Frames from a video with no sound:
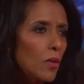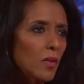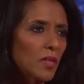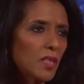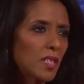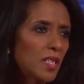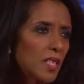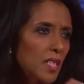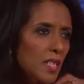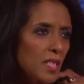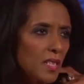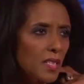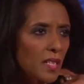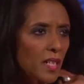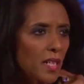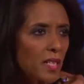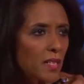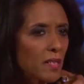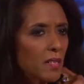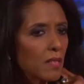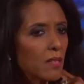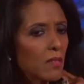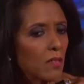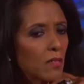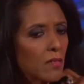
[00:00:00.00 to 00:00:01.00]
policy is
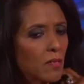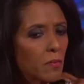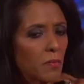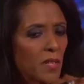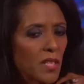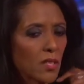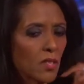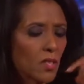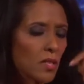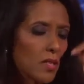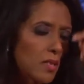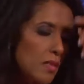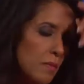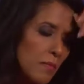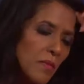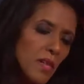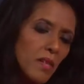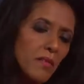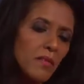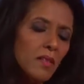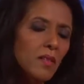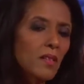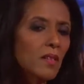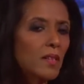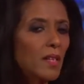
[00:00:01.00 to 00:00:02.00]
heading? You just mentioned
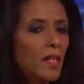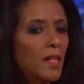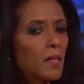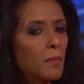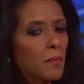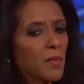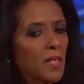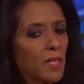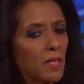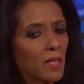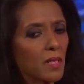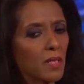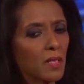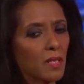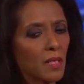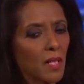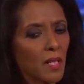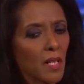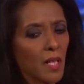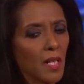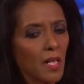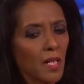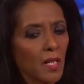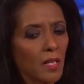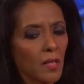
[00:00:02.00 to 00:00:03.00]
America there, because,
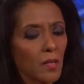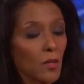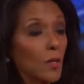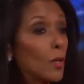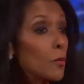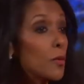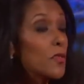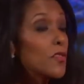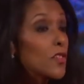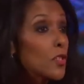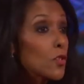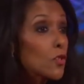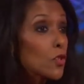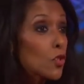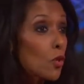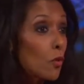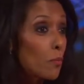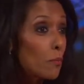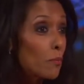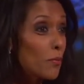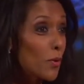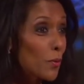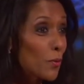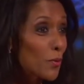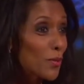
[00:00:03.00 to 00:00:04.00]
you know, we've seen
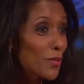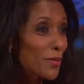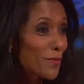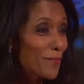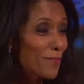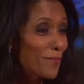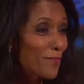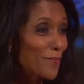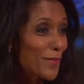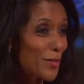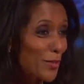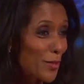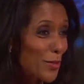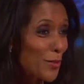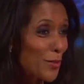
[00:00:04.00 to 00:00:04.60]
John Bolton, the